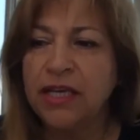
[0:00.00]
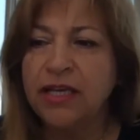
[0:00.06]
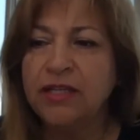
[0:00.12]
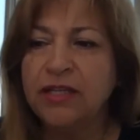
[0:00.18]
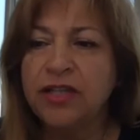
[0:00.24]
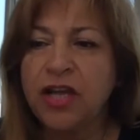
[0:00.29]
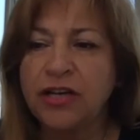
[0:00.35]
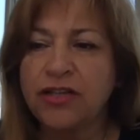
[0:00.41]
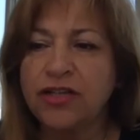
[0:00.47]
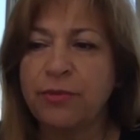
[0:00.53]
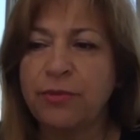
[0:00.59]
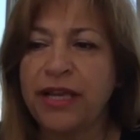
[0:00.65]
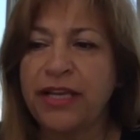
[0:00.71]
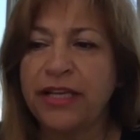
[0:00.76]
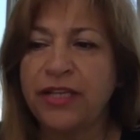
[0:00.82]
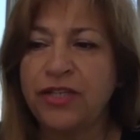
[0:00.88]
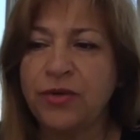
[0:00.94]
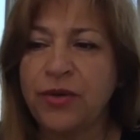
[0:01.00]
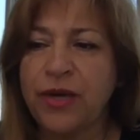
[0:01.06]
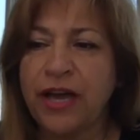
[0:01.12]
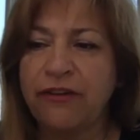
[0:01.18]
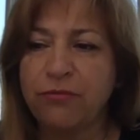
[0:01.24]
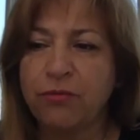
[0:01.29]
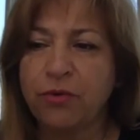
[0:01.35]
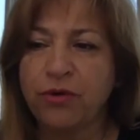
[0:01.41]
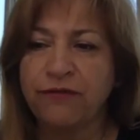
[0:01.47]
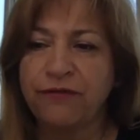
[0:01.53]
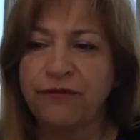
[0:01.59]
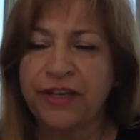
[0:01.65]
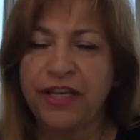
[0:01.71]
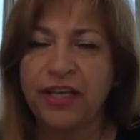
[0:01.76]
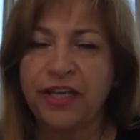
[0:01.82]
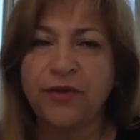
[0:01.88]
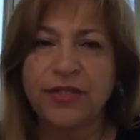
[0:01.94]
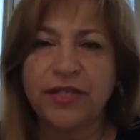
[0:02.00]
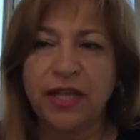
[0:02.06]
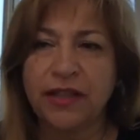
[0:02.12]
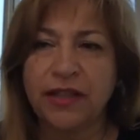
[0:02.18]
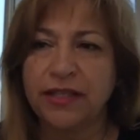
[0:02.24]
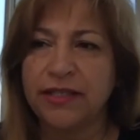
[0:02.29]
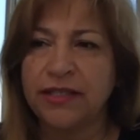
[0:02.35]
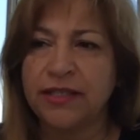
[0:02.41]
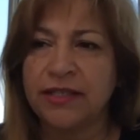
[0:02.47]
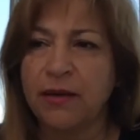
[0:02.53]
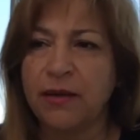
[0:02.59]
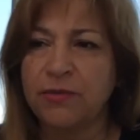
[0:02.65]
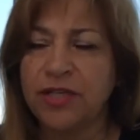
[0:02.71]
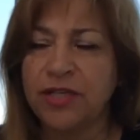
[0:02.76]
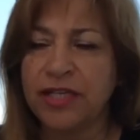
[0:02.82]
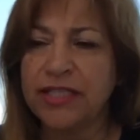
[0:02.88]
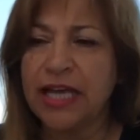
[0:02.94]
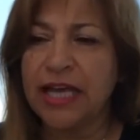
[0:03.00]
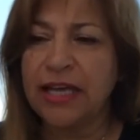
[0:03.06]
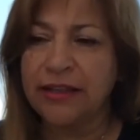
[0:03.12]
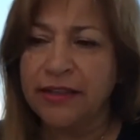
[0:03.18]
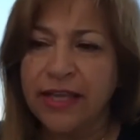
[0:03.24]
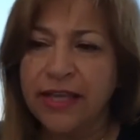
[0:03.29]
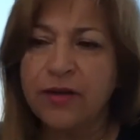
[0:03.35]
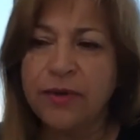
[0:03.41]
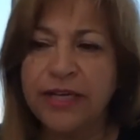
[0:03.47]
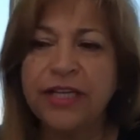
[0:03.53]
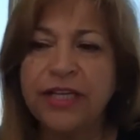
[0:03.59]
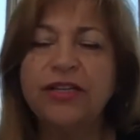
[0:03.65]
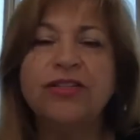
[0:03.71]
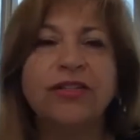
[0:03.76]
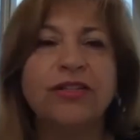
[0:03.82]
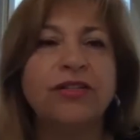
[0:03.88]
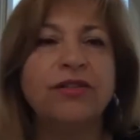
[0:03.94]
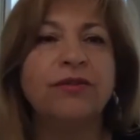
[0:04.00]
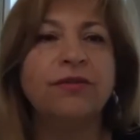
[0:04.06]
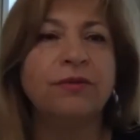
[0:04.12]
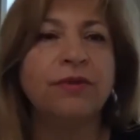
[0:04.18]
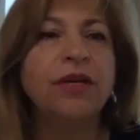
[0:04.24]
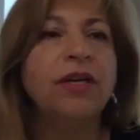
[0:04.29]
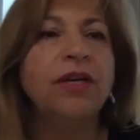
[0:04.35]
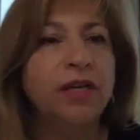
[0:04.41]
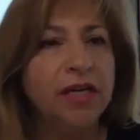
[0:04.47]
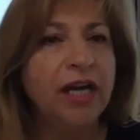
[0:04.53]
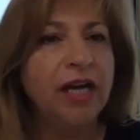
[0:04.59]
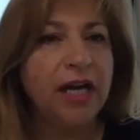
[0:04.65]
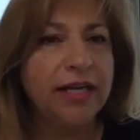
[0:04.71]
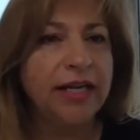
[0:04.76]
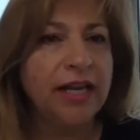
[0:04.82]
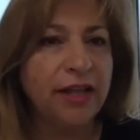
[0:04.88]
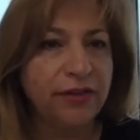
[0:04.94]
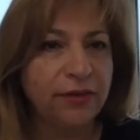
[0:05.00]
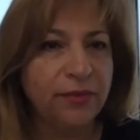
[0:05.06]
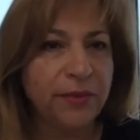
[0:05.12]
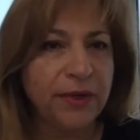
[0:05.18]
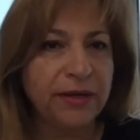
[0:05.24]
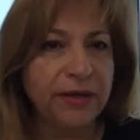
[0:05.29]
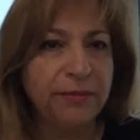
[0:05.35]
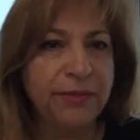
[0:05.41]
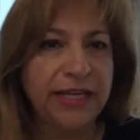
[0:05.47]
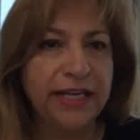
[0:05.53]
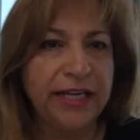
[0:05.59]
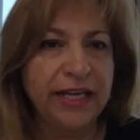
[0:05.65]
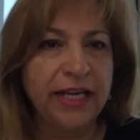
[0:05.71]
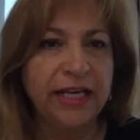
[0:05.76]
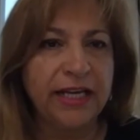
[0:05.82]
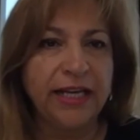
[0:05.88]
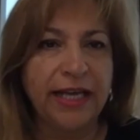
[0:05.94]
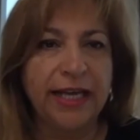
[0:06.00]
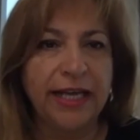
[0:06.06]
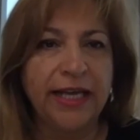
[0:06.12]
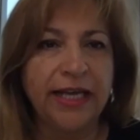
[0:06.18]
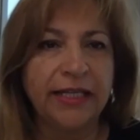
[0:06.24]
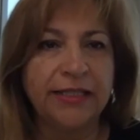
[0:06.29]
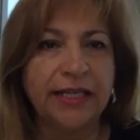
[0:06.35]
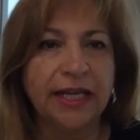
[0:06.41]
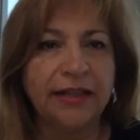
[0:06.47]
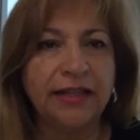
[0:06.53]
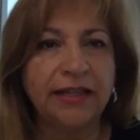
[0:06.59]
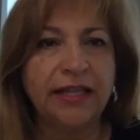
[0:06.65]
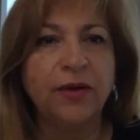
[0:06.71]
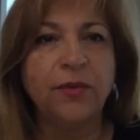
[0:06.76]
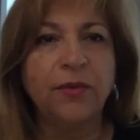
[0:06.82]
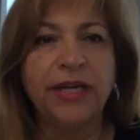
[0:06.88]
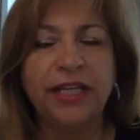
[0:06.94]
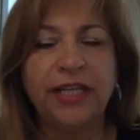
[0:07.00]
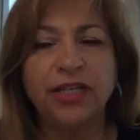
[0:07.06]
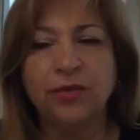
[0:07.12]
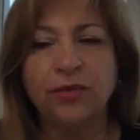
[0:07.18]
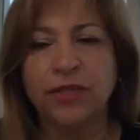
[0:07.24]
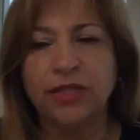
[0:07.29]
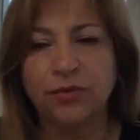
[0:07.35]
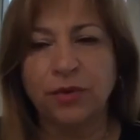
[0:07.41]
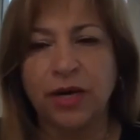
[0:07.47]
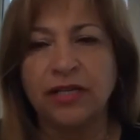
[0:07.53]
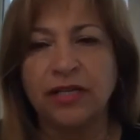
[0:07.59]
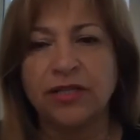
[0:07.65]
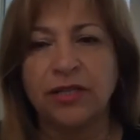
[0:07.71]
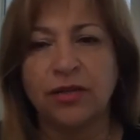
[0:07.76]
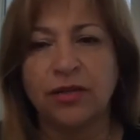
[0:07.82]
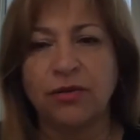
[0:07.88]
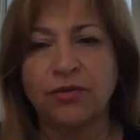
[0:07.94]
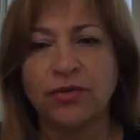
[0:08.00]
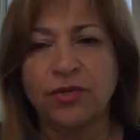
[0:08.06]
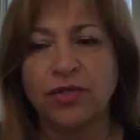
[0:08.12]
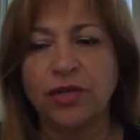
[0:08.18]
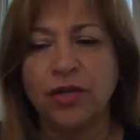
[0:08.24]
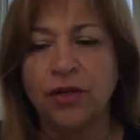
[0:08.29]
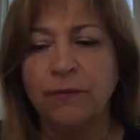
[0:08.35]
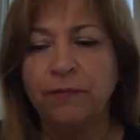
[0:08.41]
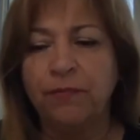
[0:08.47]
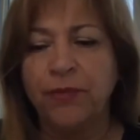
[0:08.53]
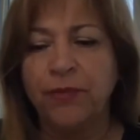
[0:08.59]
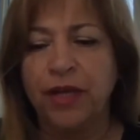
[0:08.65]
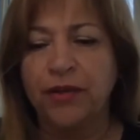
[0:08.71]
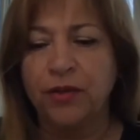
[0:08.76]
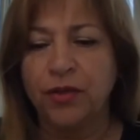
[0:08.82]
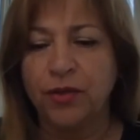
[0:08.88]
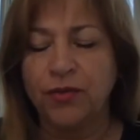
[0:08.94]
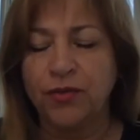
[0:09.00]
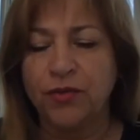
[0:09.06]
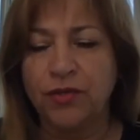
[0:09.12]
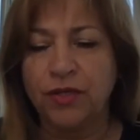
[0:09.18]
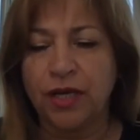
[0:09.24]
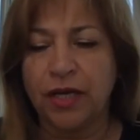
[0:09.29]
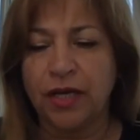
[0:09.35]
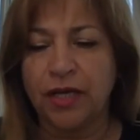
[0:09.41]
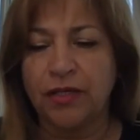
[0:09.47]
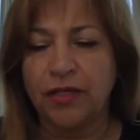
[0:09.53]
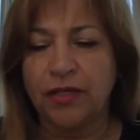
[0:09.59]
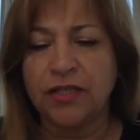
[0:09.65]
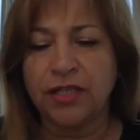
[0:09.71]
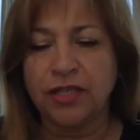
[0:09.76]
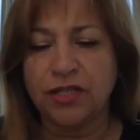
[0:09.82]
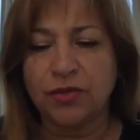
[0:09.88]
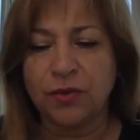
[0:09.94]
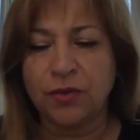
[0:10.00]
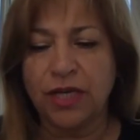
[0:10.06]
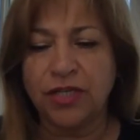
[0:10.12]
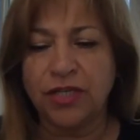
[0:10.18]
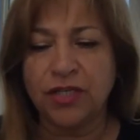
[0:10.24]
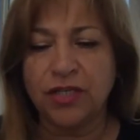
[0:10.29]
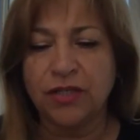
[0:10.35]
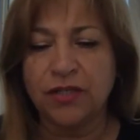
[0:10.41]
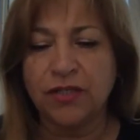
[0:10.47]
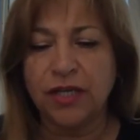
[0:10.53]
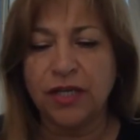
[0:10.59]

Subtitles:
Dr. Betty, do you have more videos on this subject? I think we need to do another one, Mina. And I think we need to address those situations.